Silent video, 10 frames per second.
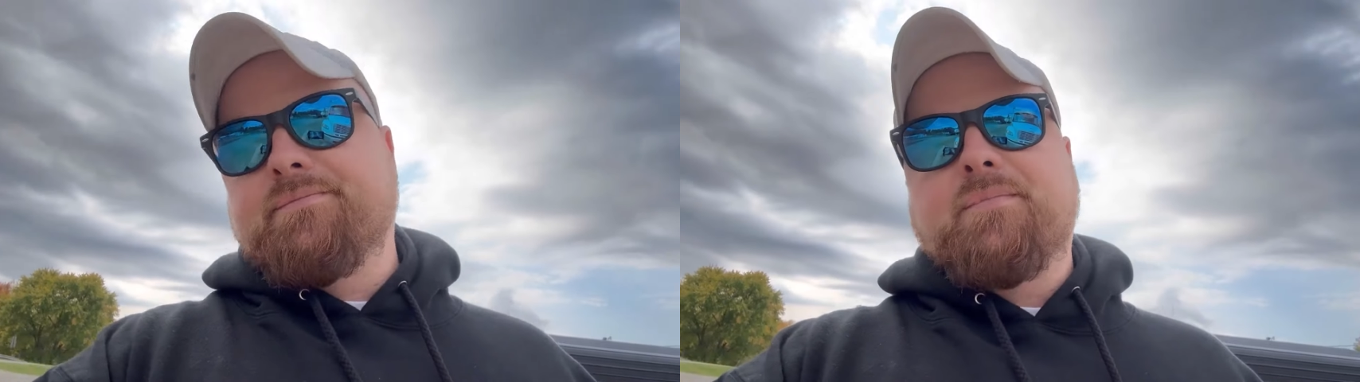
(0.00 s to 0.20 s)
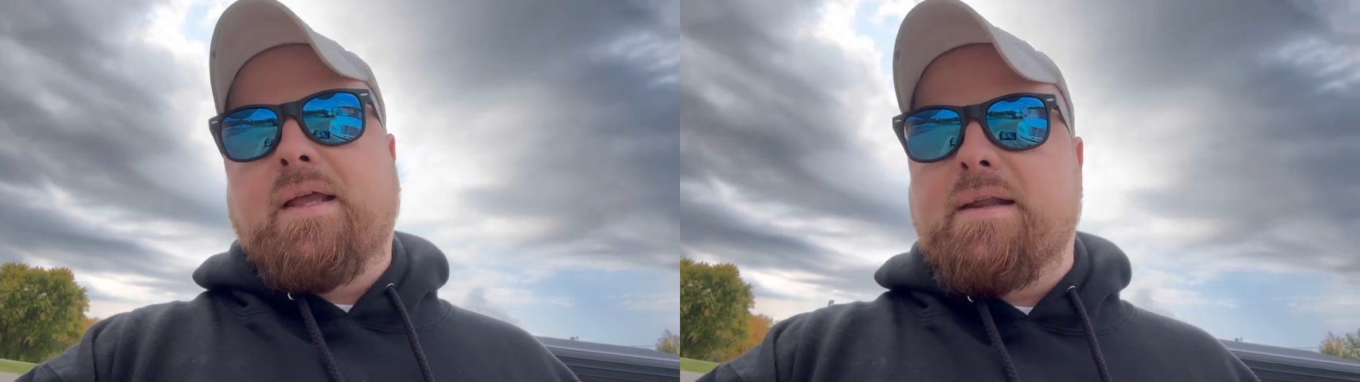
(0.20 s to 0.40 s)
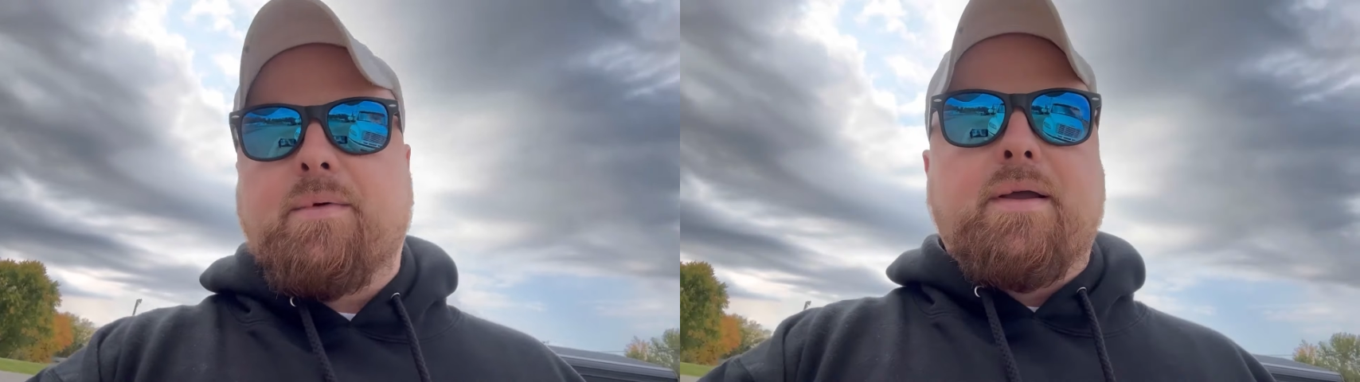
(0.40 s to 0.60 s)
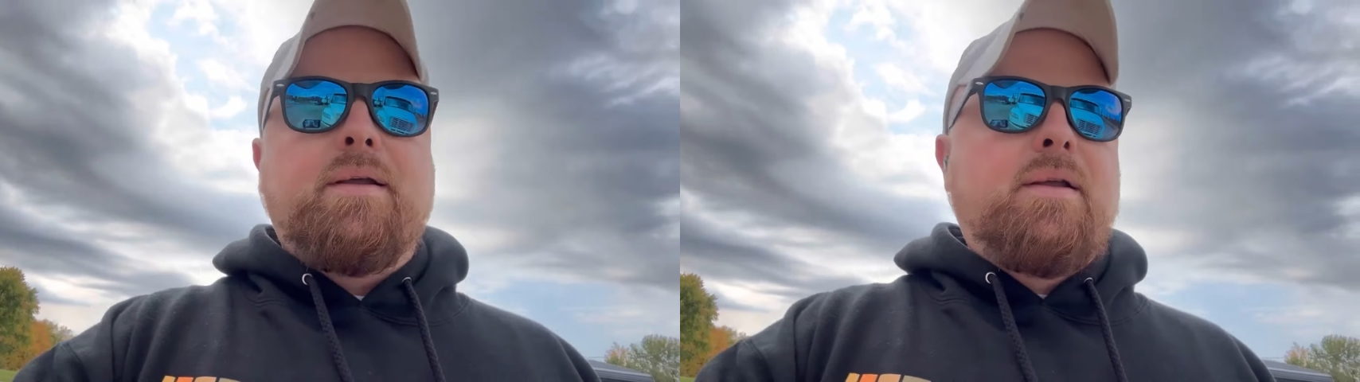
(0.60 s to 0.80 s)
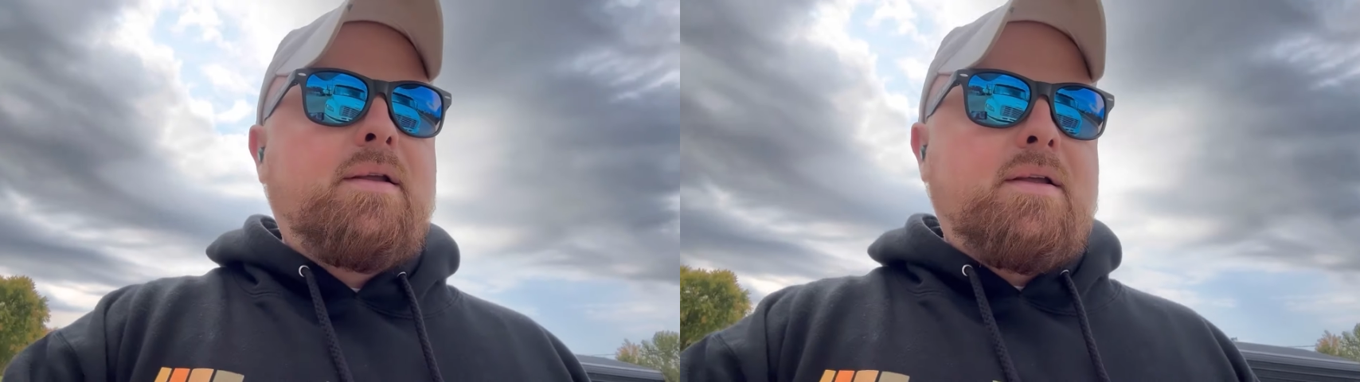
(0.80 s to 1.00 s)
Anyway,
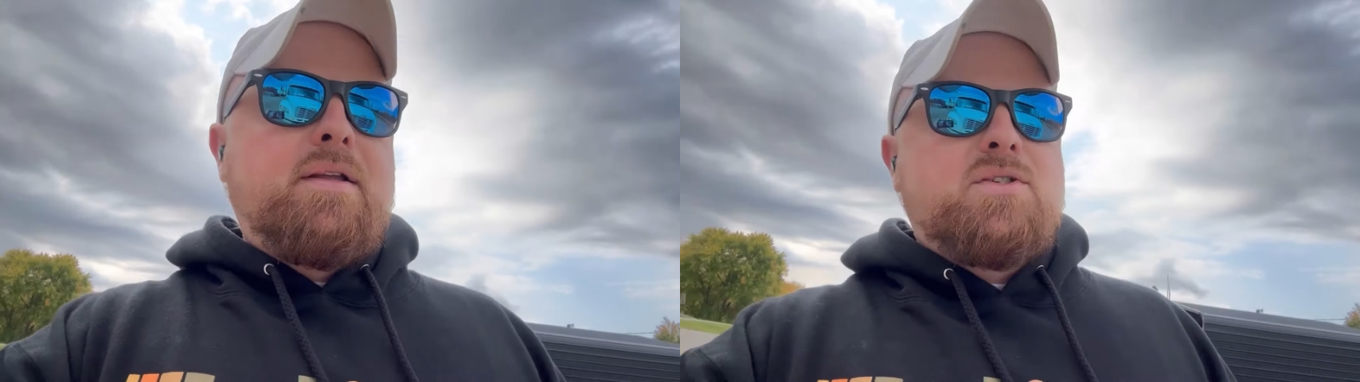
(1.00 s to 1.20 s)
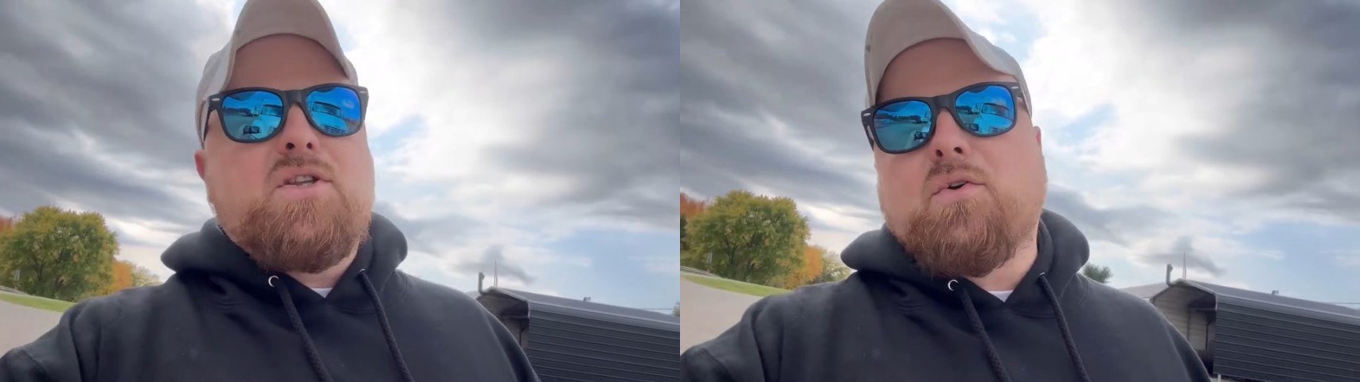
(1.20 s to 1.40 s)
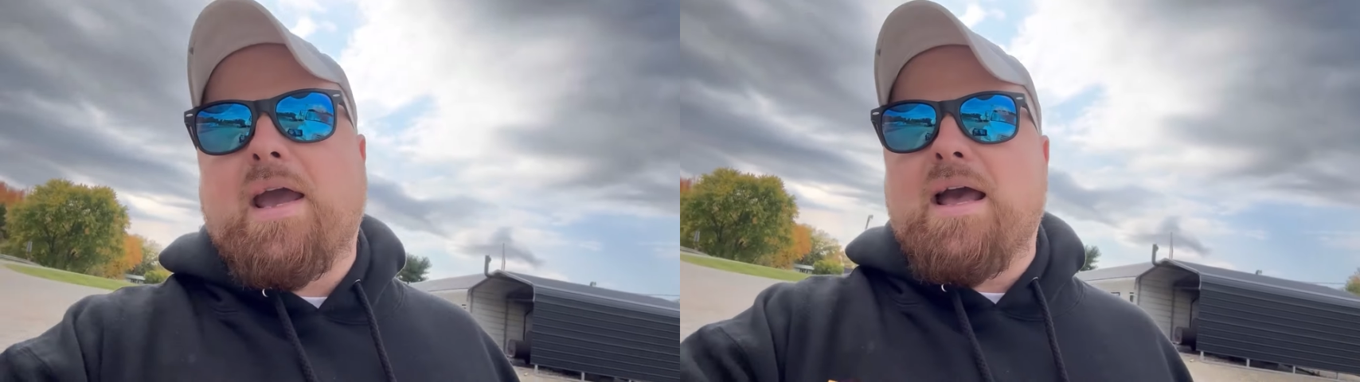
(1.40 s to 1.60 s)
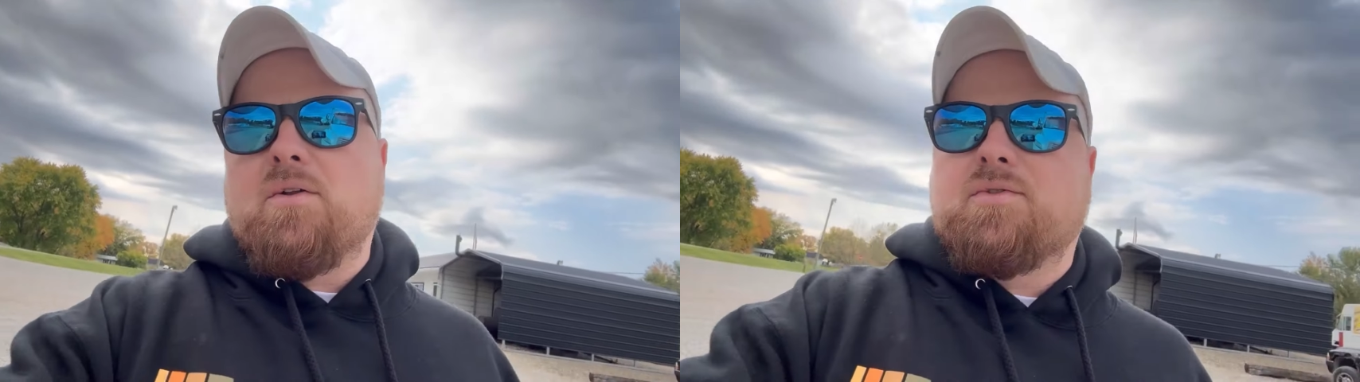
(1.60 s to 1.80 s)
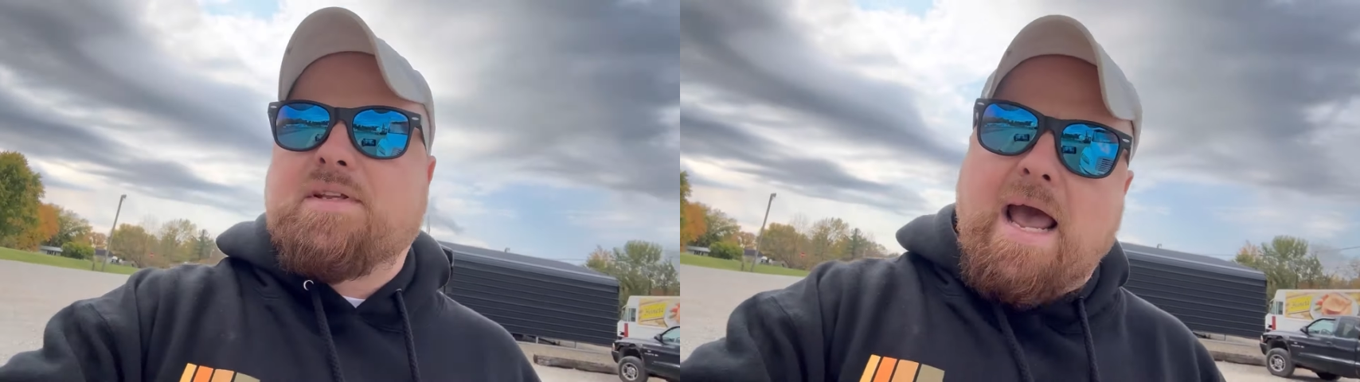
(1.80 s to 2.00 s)
still
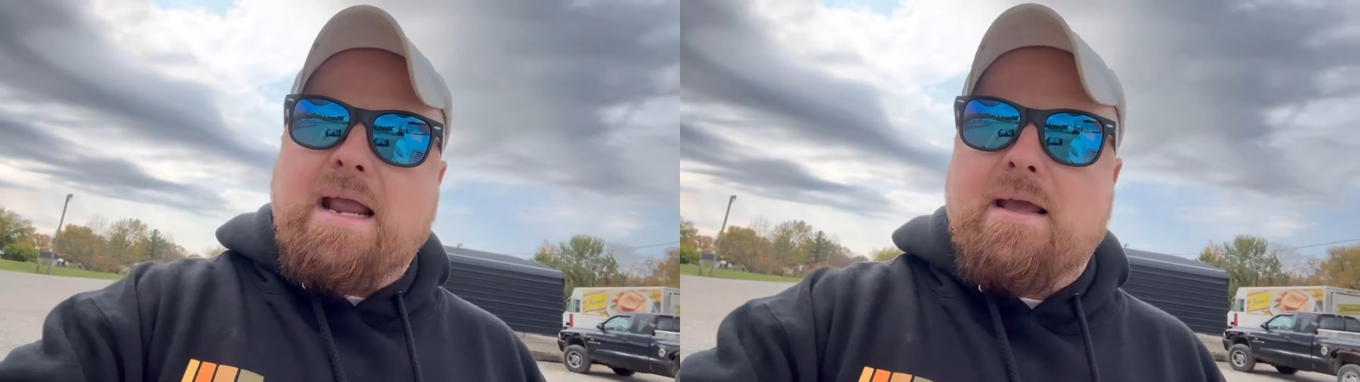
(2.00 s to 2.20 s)
counts, dang